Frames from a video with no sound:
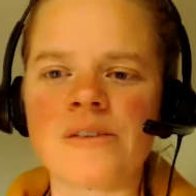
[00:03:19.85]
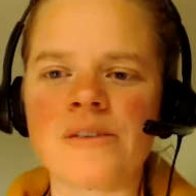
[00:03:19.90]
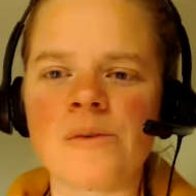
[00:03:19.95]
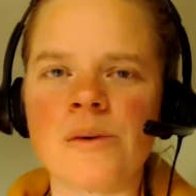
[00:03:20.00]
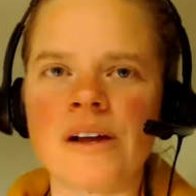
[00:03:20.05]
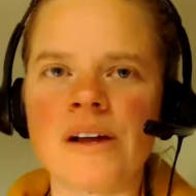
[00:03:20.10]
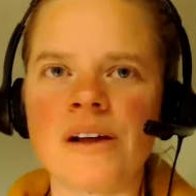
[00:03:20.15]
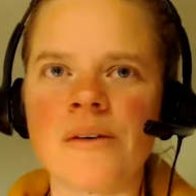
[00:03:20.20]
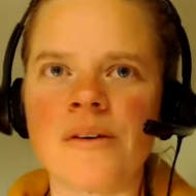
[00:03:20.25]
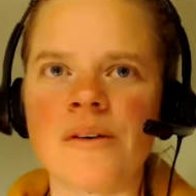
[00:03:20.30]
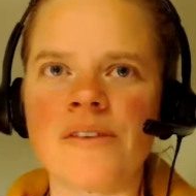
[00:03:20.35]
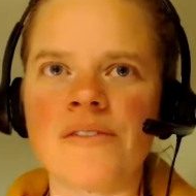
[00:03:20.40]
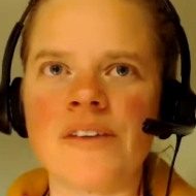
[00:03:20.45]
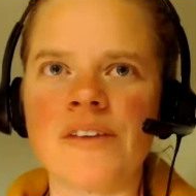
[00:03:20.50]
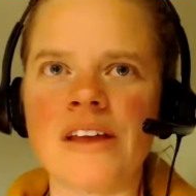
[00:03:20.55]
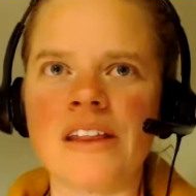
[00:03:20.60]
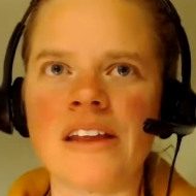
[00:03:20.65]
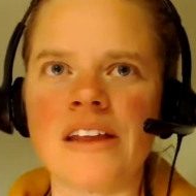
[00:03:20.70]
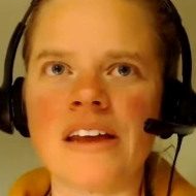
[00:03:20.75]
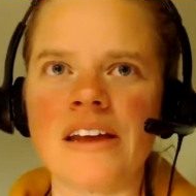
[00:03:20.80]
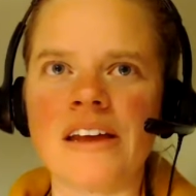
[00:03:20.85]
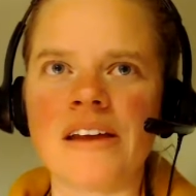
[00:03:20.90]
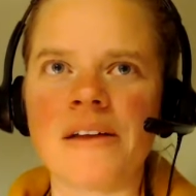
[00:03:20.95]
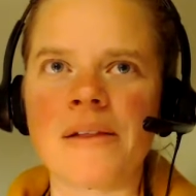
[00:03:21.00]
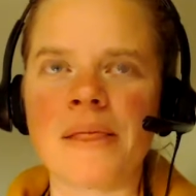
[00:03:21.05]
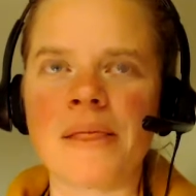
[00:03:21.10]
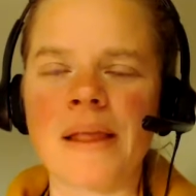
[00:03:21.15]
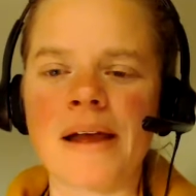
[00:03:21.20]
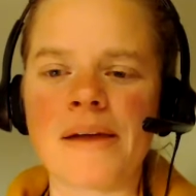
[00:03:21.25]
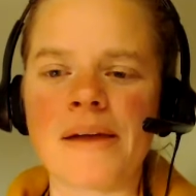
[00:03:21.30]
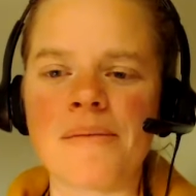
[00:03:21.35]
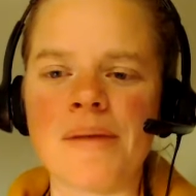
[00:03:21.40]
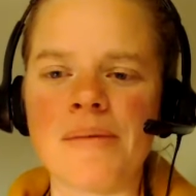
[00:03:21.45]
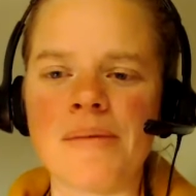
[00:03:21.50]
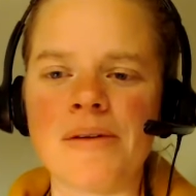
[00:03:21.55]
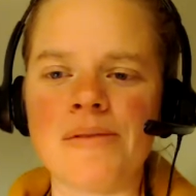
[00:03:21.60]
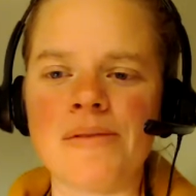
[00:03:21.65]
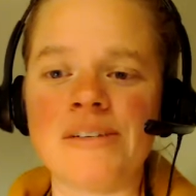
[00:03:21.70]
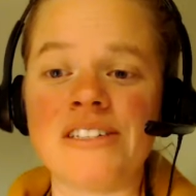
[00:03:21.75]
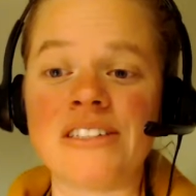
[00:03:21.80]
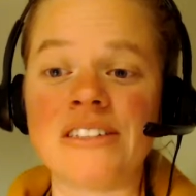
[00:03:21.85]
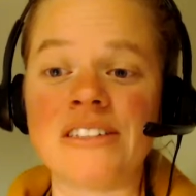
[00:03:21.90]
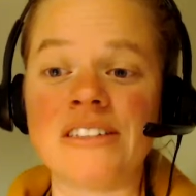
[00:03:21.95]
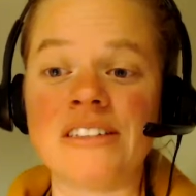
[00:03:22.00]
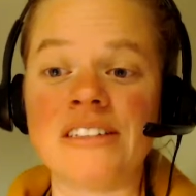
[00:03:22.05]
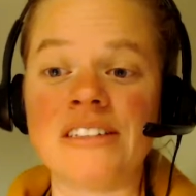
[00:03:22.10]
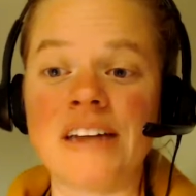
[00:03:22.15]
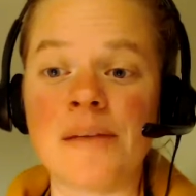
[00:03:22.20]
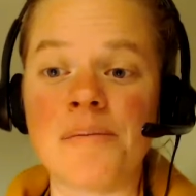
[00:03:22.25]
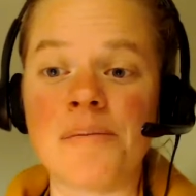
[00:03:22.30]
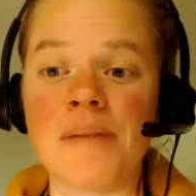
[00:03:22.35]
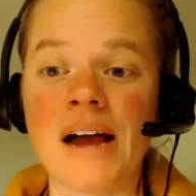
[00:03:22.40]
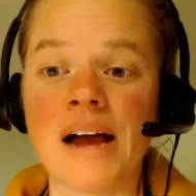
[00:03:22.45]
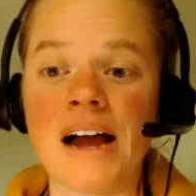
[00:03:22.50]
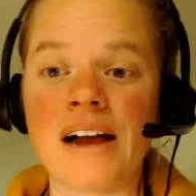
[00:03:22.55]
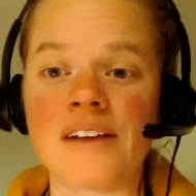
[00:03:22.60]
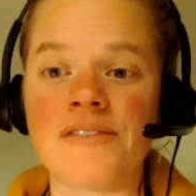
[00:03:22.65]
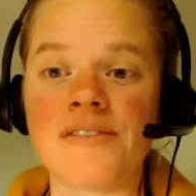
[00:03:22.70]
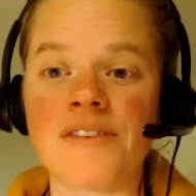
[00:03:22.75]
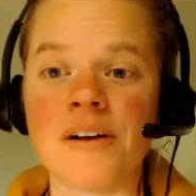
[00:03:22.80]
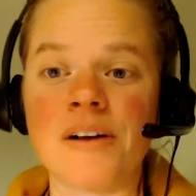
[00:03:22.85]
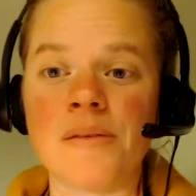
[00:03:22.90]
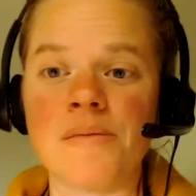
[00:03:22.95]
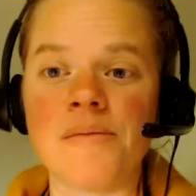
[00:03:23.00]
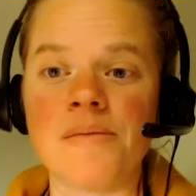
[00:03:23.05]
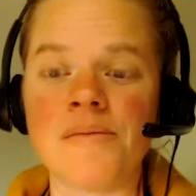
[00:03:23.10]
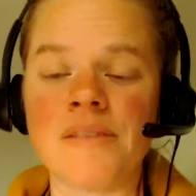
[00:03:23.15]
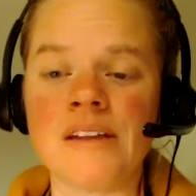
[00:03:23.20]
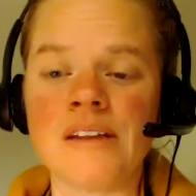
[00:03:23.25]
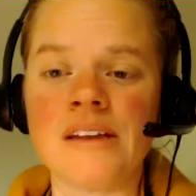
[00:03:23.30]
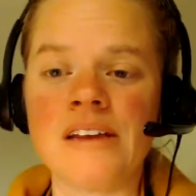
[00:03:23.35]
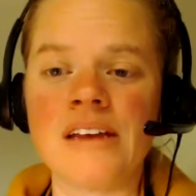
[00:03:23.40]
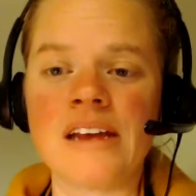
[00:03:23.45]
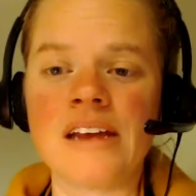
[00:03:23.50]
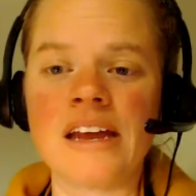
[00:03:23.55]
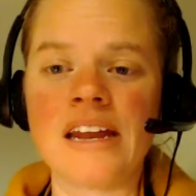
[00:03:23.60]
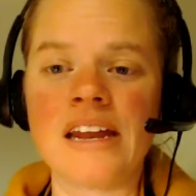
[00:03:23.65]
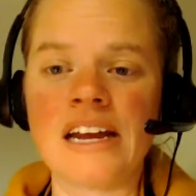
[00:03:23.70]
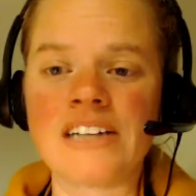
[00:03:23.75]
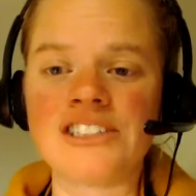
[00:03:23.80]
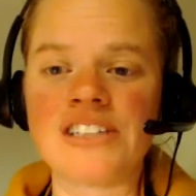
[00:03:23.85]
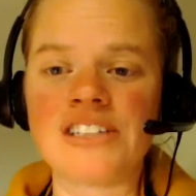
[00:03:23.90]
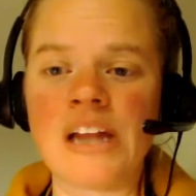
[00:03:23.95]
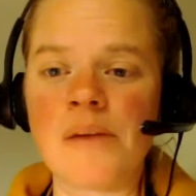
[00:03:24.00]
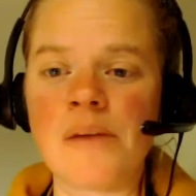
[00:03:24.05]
we're feeling like maybe we should step back from connection.